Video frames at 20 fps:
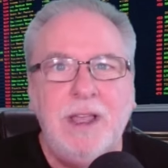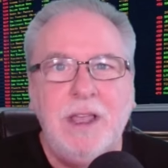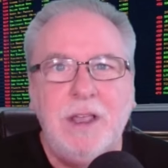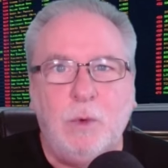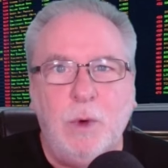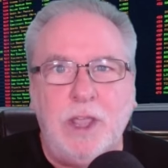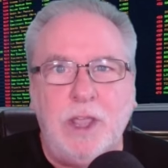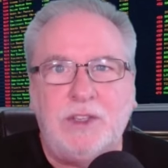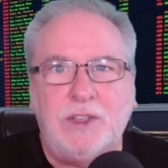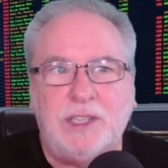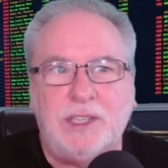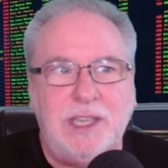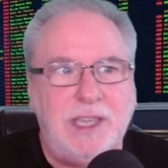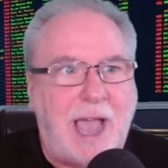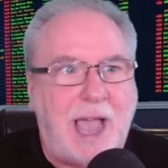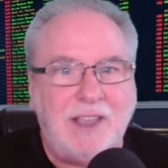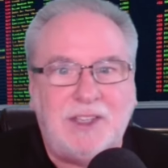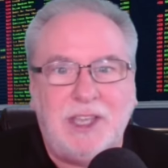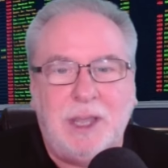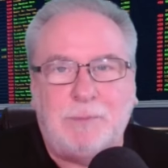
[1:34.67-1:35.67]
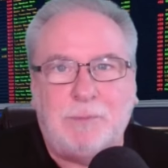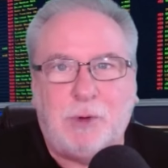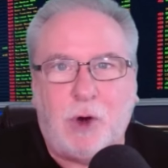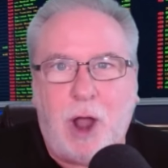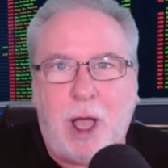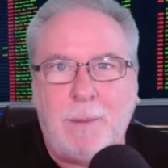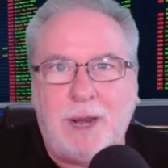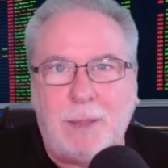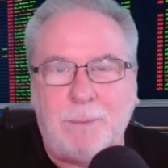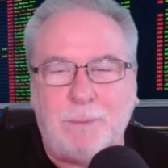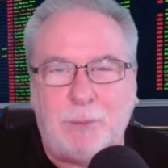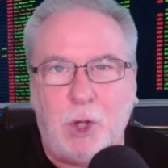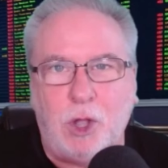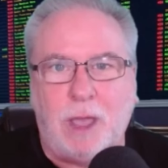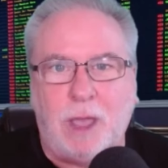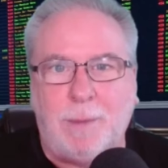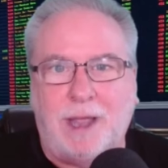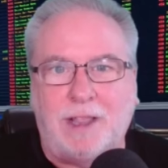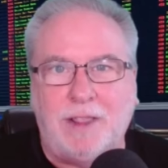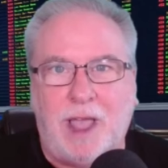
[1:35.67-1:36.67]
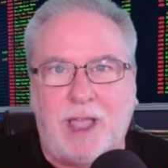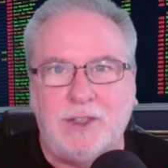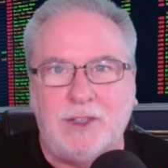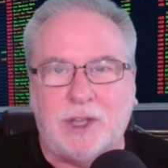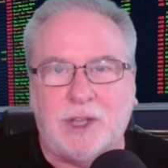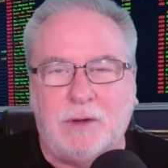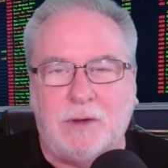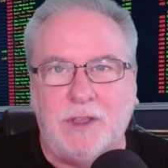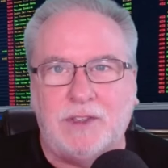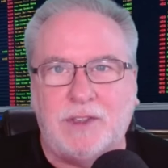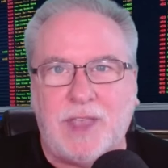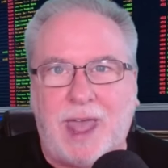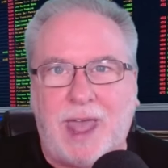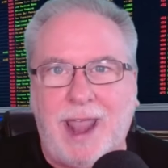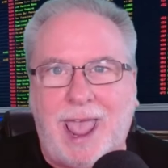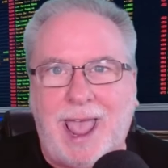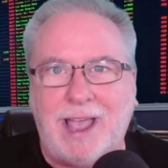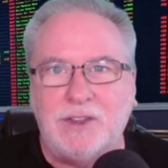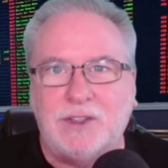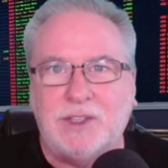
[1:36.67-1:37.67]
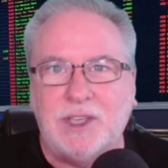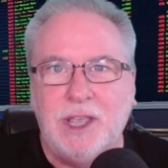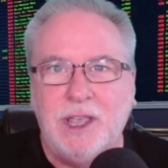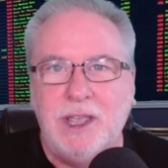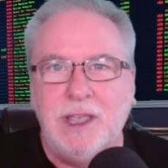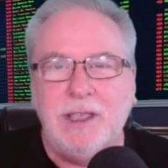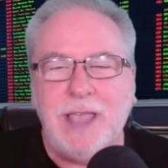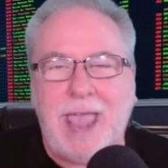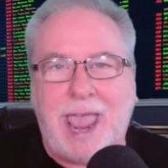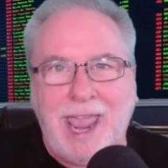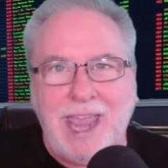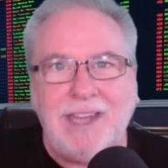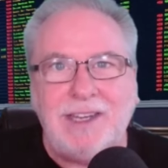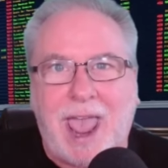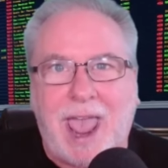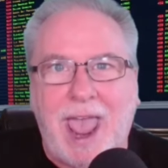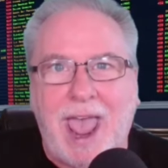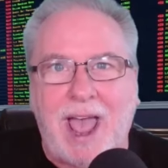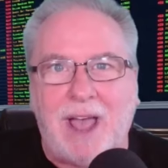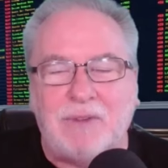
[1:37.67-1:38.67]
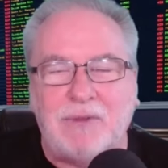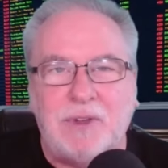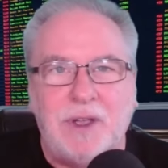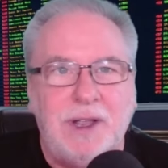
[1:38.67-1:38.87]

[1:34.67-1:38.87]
I see a prominent book on my line service that has 8.5.